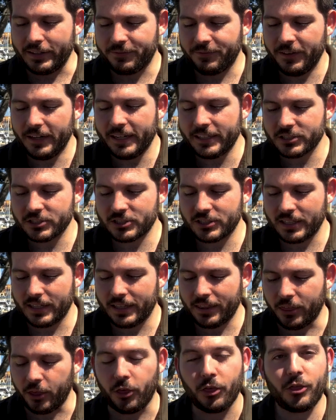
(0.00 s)
I finished
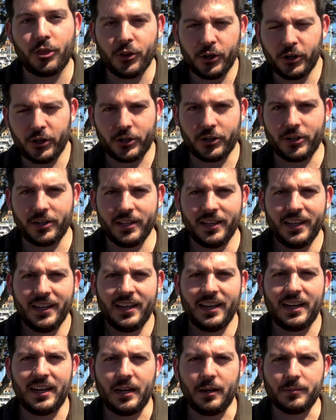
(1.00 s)
the third
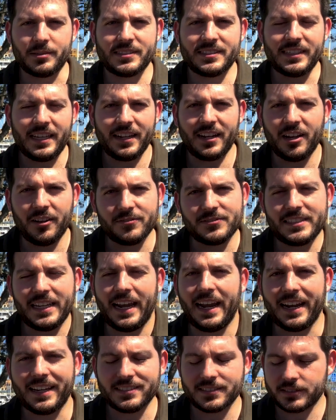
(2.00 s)
um, set of
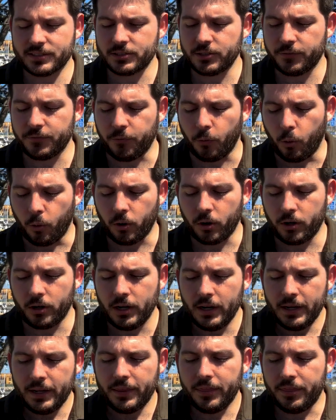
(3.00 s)
tasks for
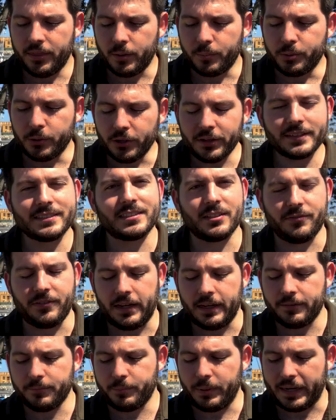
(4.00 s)
the Brilliant
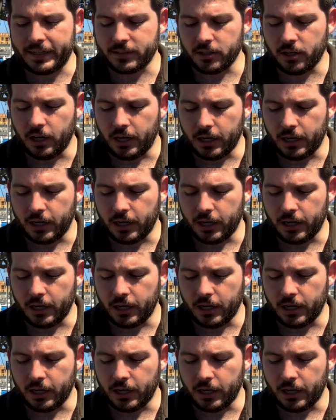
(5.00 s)
event back to